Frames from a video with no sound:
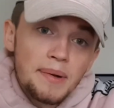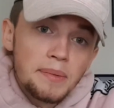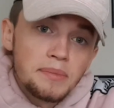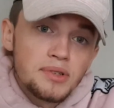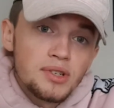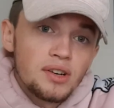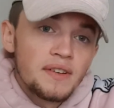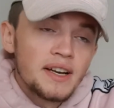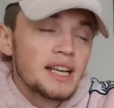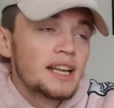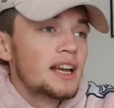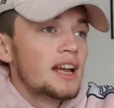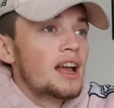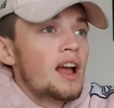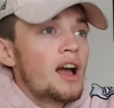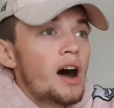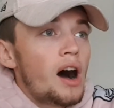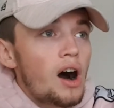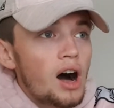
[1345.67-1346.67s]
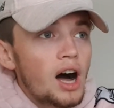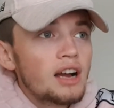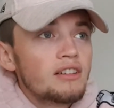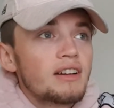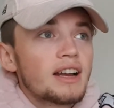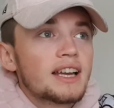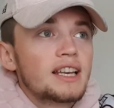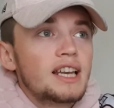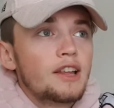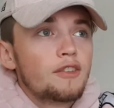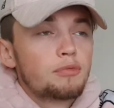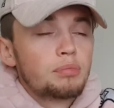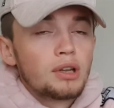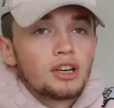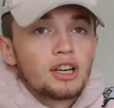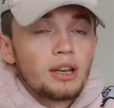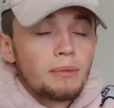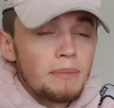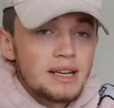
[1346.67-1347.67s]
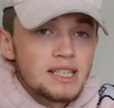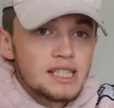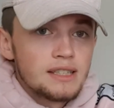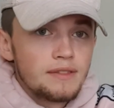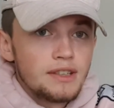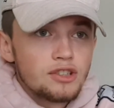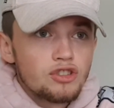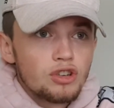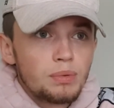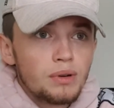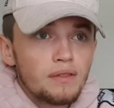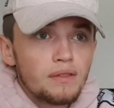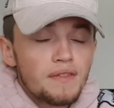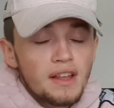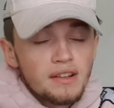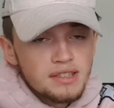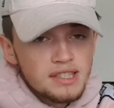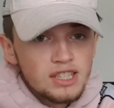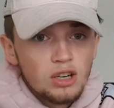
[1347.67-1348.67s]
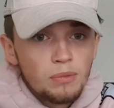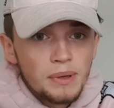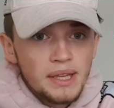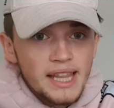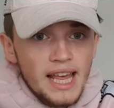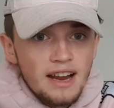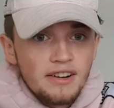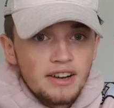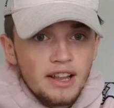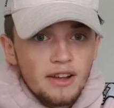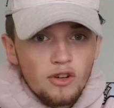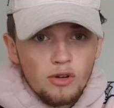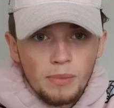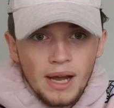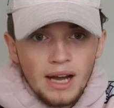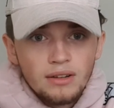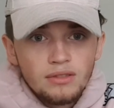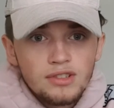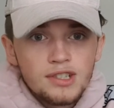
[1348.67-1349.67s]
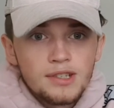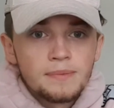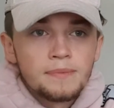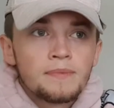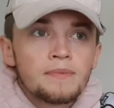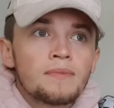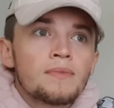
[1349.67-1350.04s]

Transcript: I'm sorry. I reckon Liverpool are going to massively drop off. They'll still be there and thereabouts.